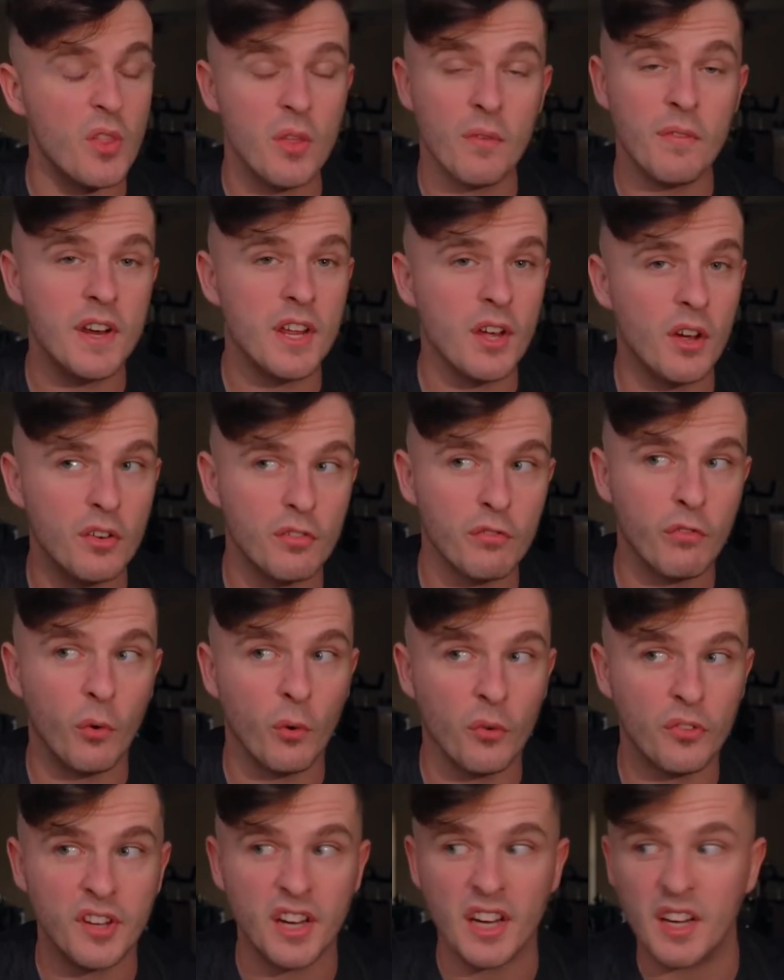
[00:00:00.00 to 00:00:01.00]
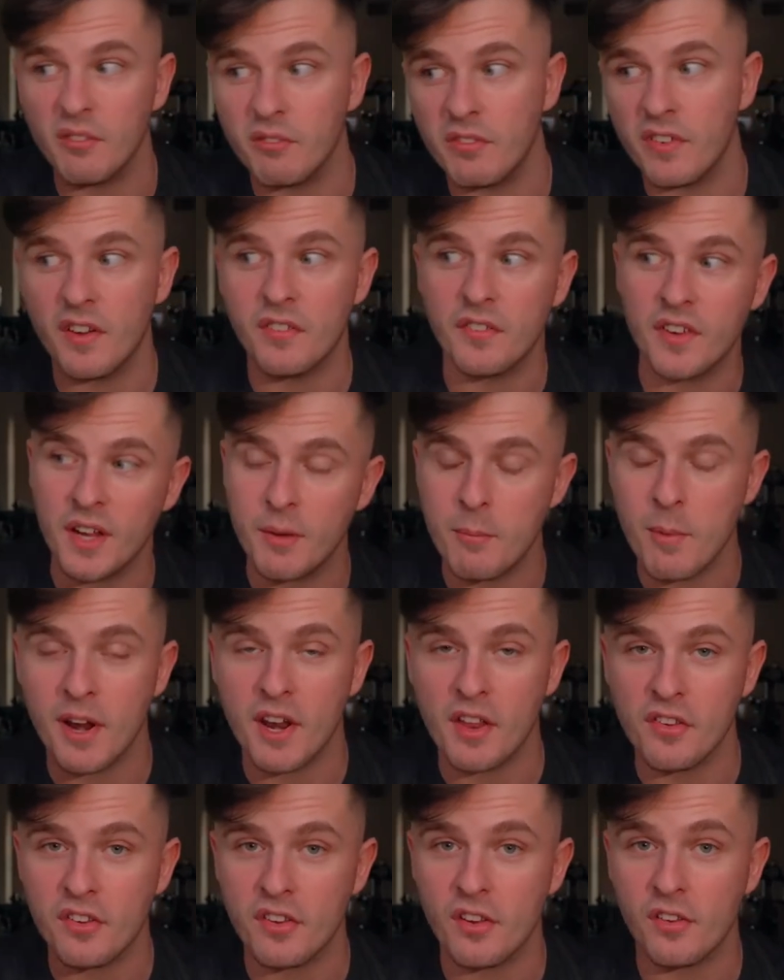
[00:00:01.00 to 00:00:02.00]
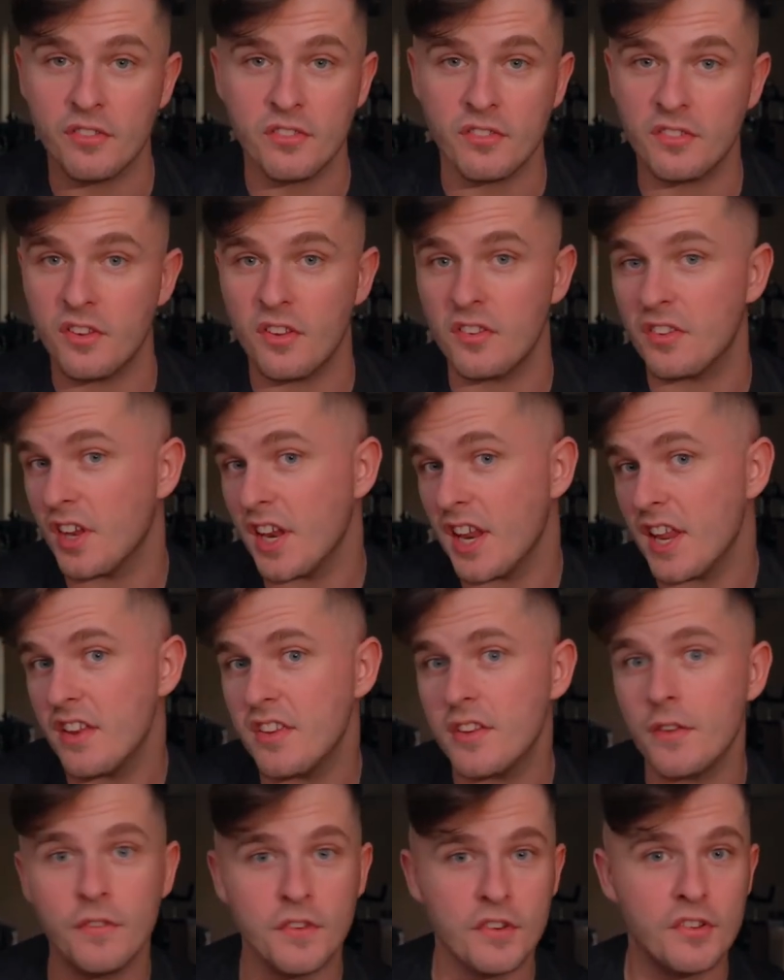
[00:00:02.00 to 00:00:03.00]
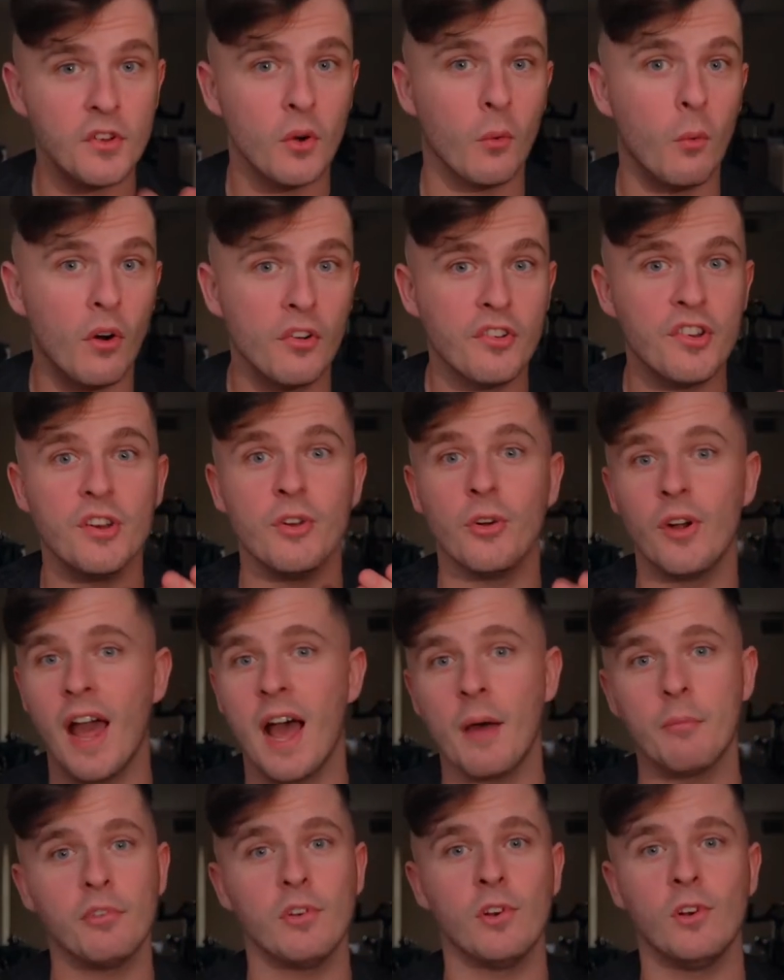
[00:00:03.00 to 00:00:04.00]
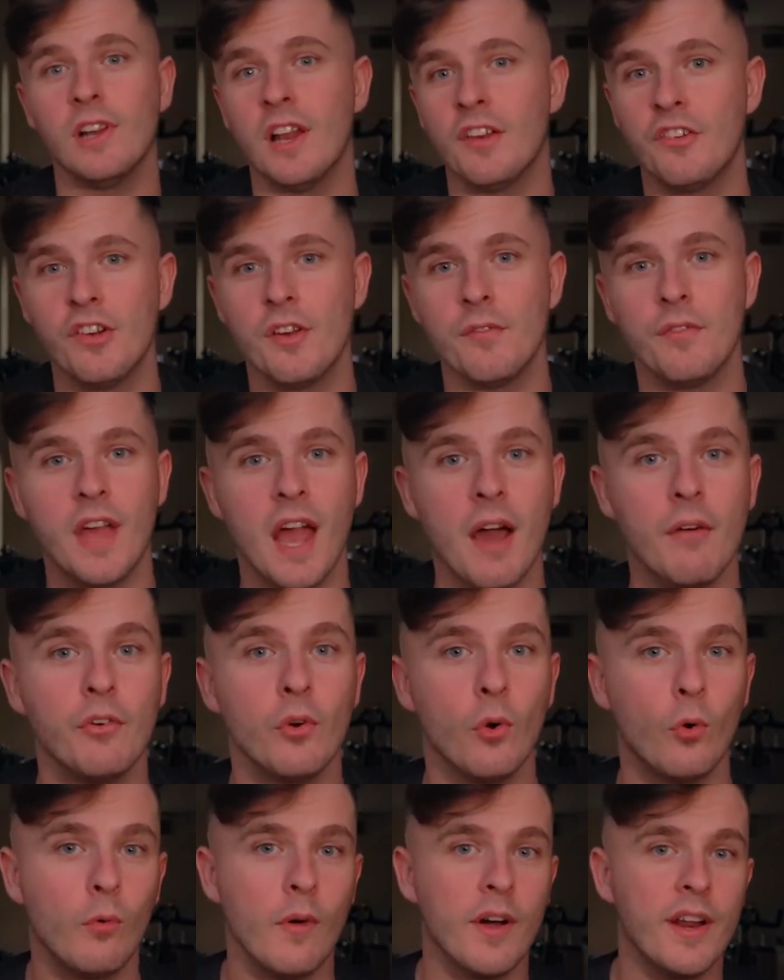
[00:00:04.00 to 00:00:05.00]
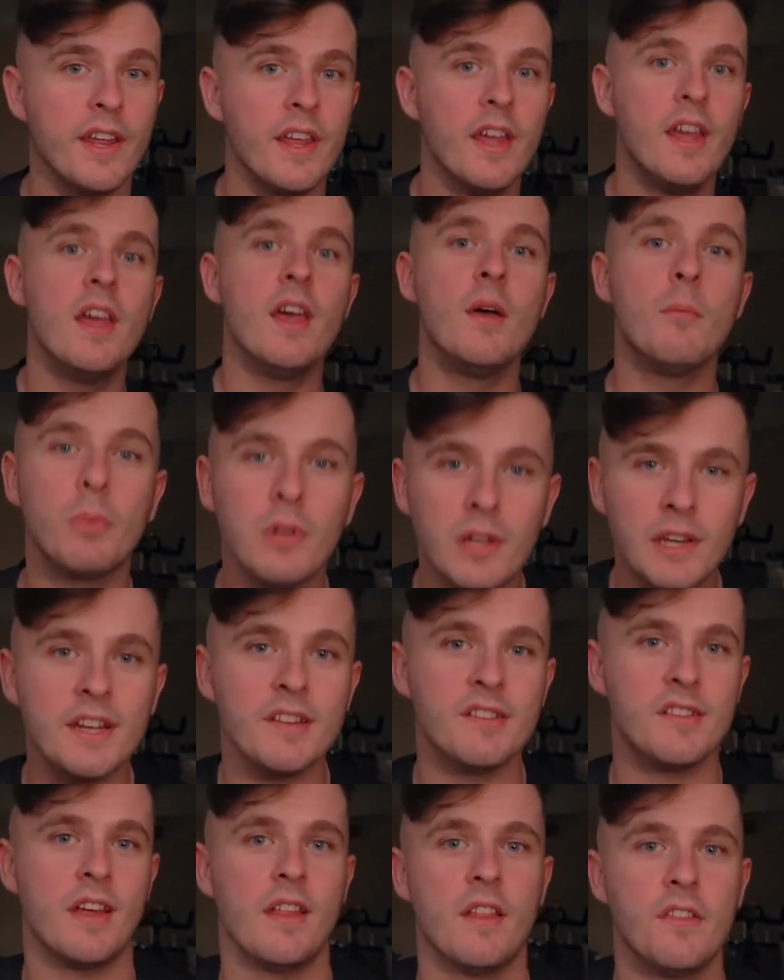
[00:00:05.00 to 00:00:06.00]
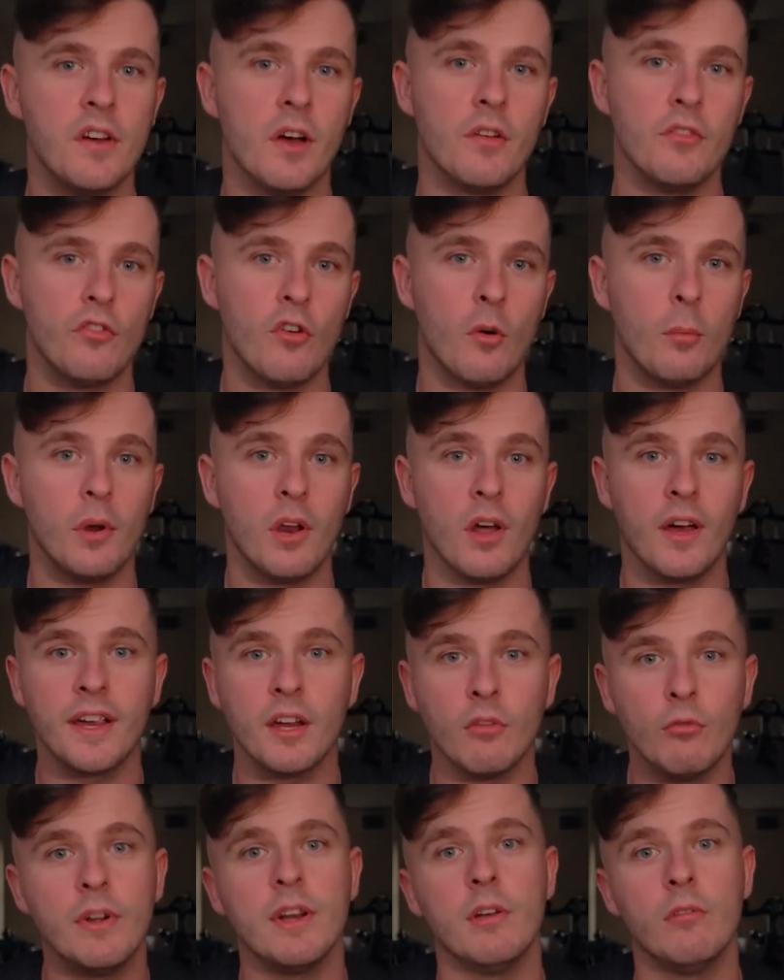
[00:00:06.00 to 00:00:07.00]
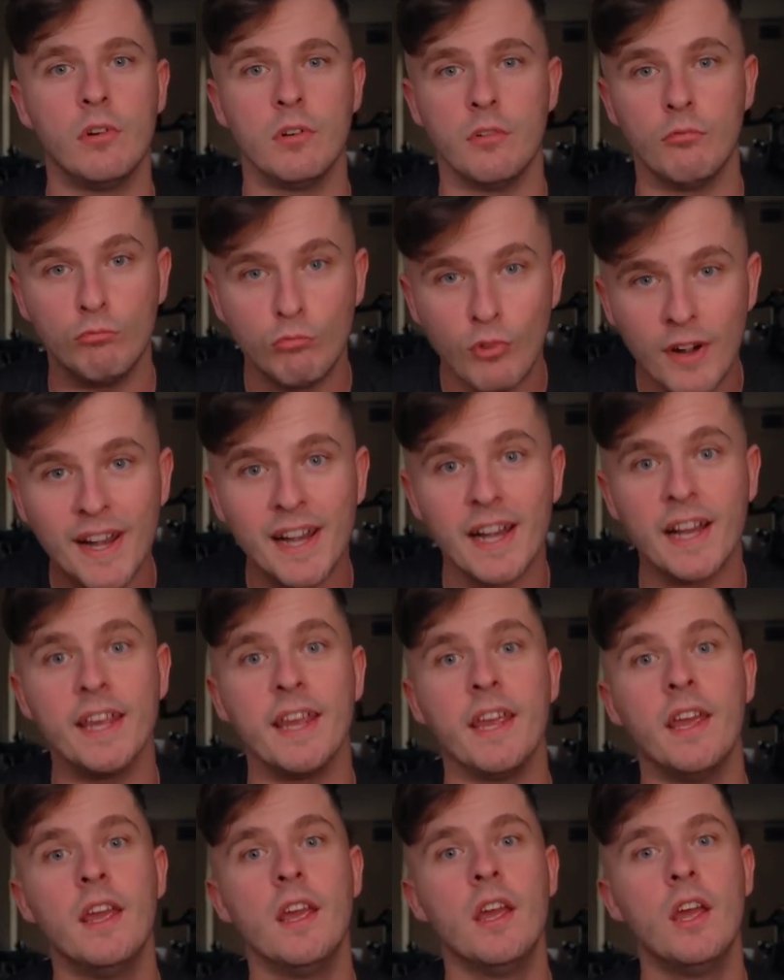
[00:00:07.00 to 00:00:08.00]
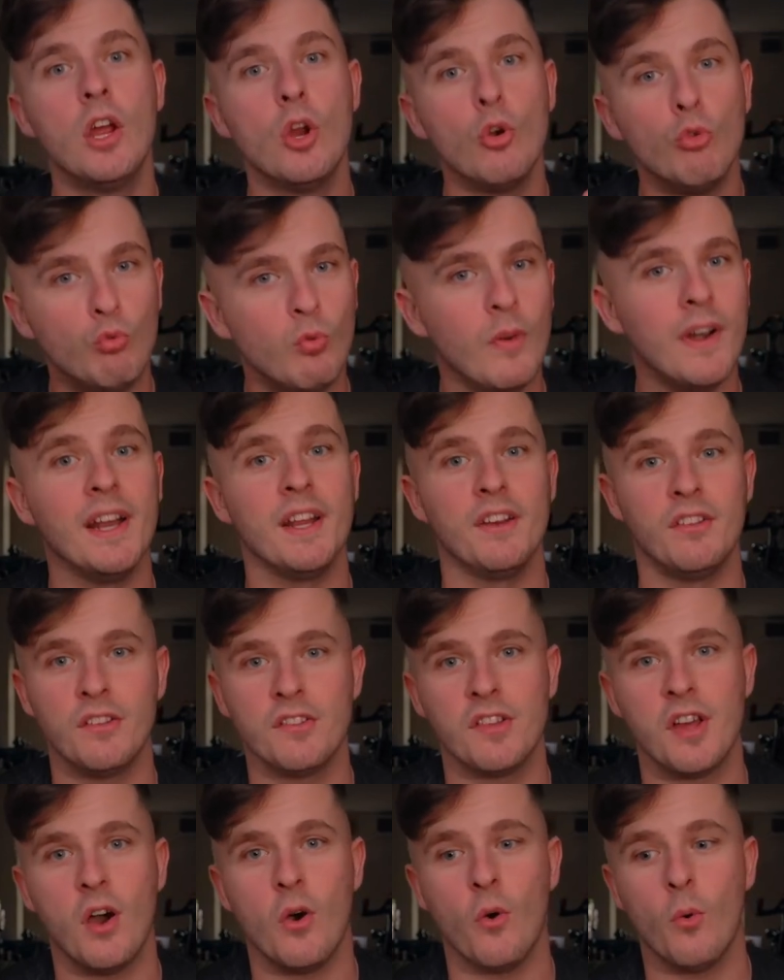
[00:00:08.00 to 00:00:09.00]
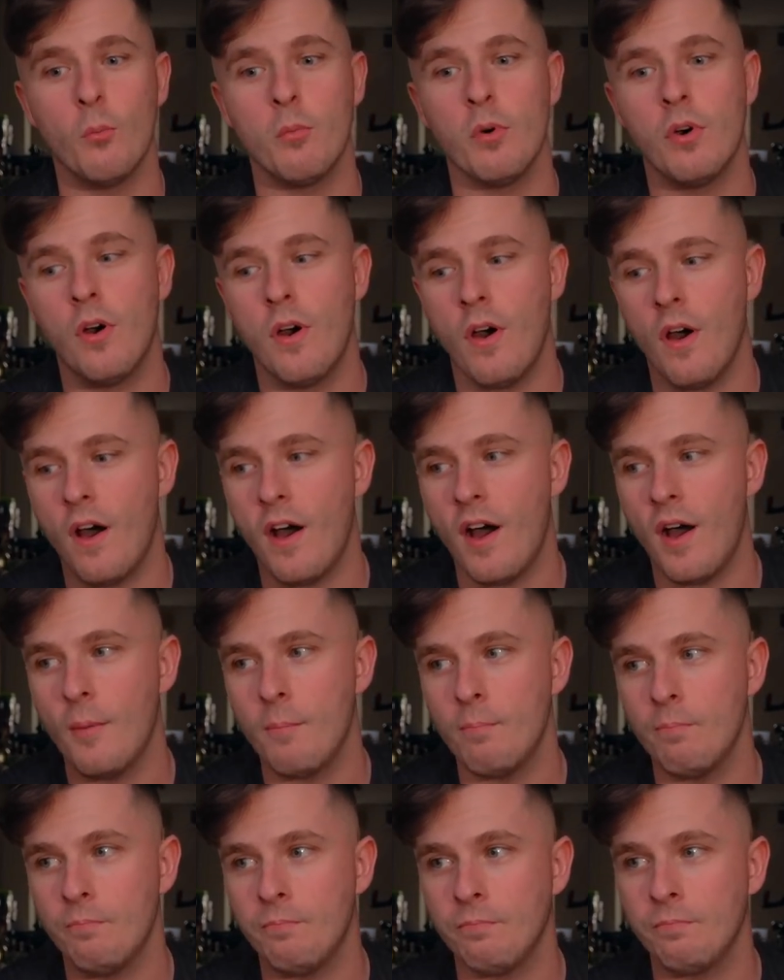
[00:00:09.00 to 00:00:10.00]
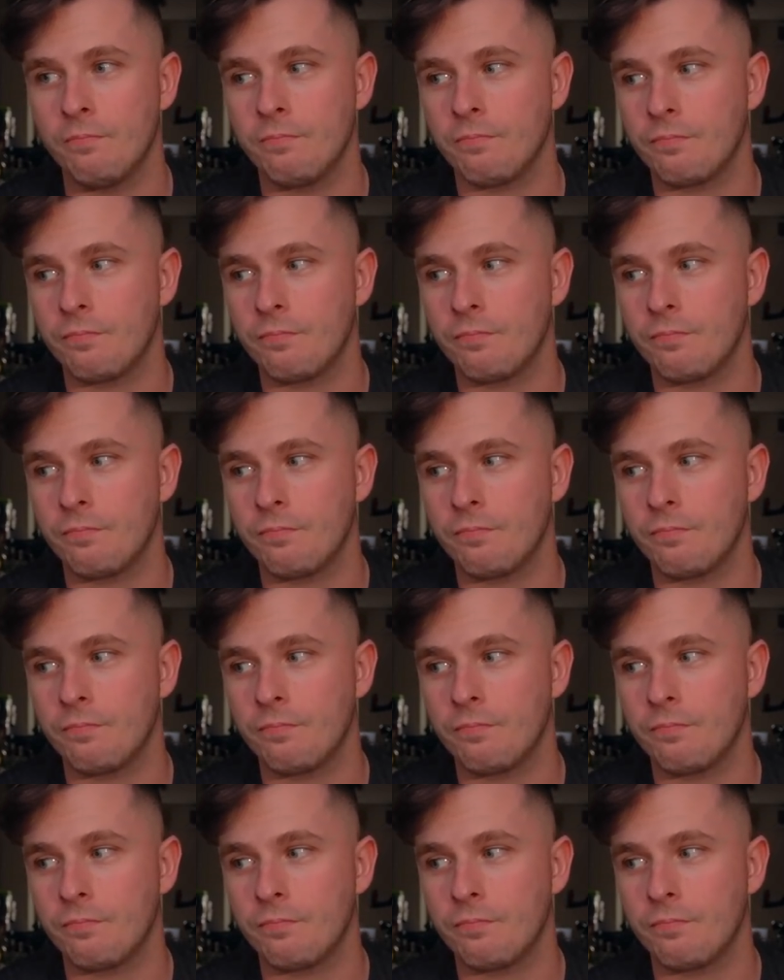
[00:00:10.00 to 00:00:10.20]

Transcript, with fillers: The video is 14, 15 minutes as it is. If you're still watching, you're an absolute legend. If you haven't already, please take the time to drop a like. It really, really, really, really does help. I'm